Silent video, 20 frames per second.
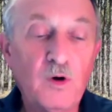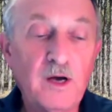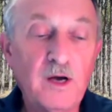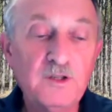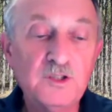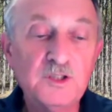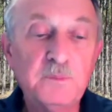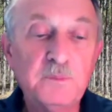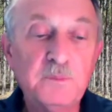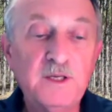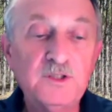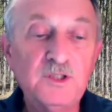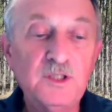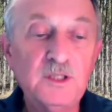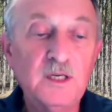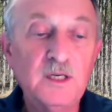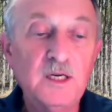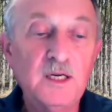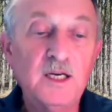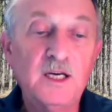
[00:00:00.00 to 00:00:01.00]
spacing
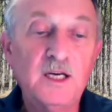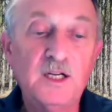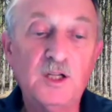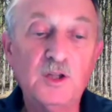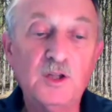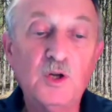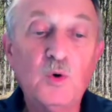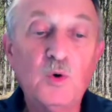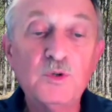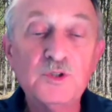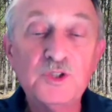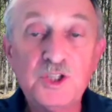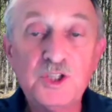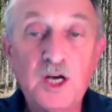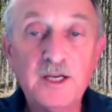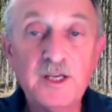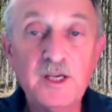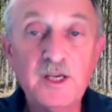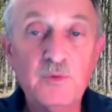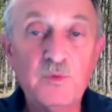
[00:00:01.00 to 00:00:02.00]
and a lower
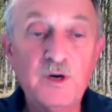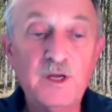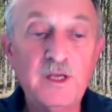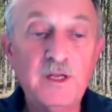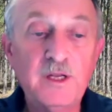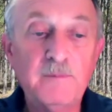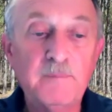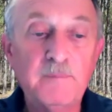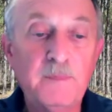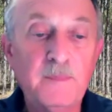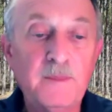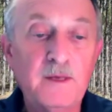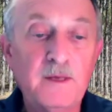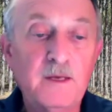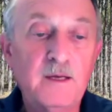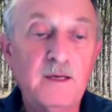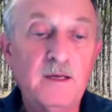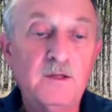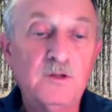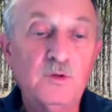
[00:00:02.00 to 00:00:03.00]
stocking rate
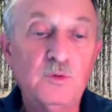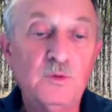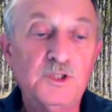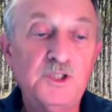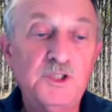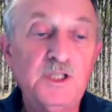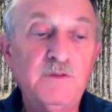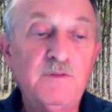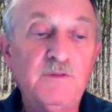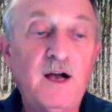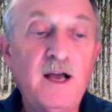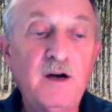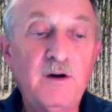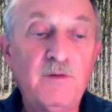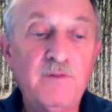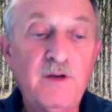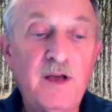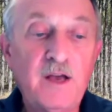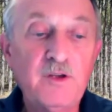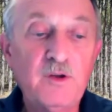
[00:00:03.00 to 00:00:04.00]
to achieve higher
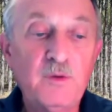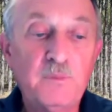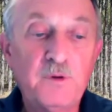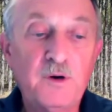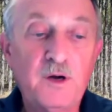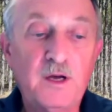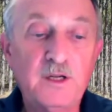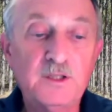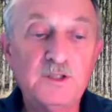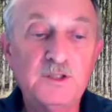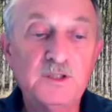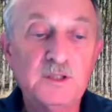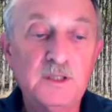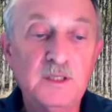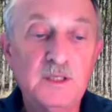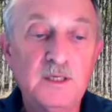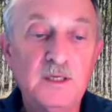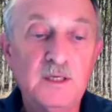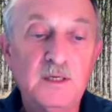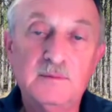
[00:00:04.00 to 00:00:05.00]
value products.
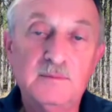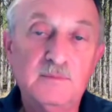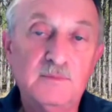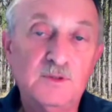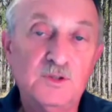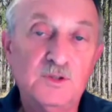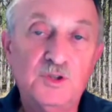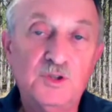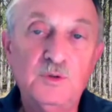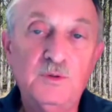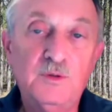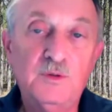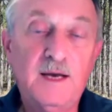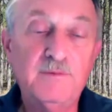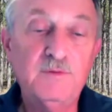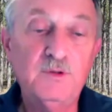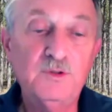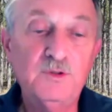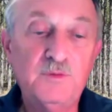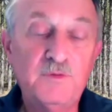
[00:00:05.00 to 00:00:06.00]
There's two
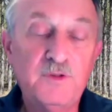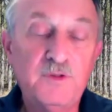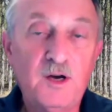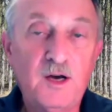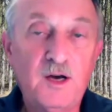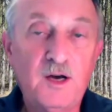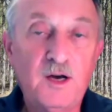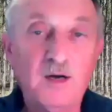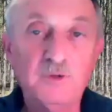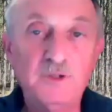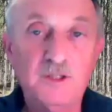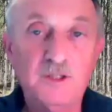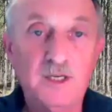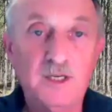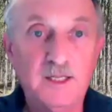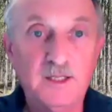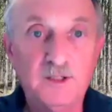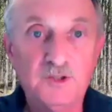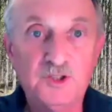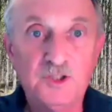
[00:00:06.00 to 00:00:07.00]
avenues of thought when you get
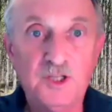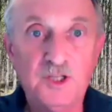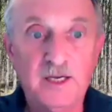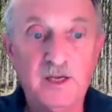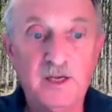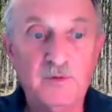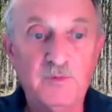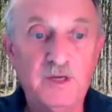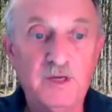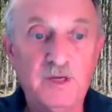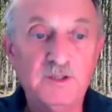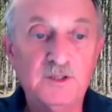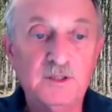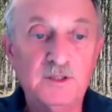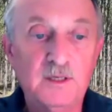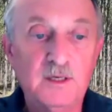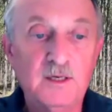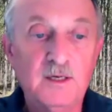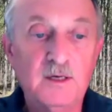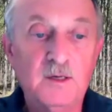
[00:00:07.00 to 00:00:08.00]
into stocking rates.
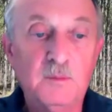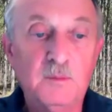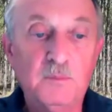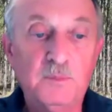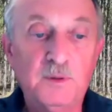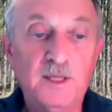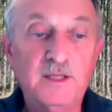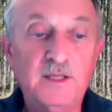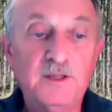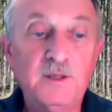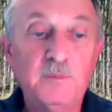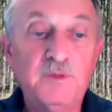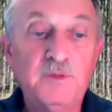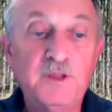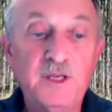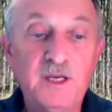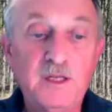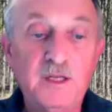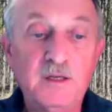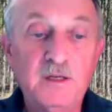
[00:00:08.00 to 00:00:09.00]
Plant them
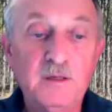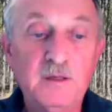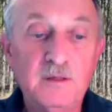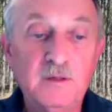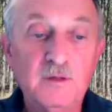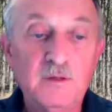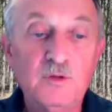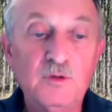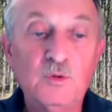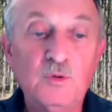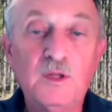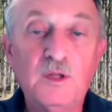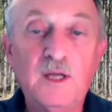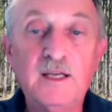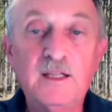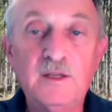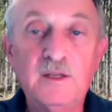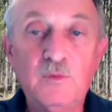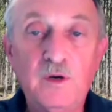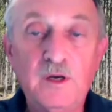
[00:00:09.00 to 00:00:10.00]
thin, you'll
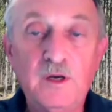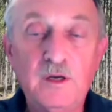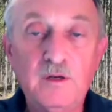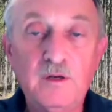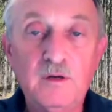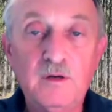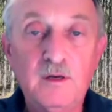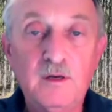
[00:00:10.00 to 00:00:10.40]
likely win.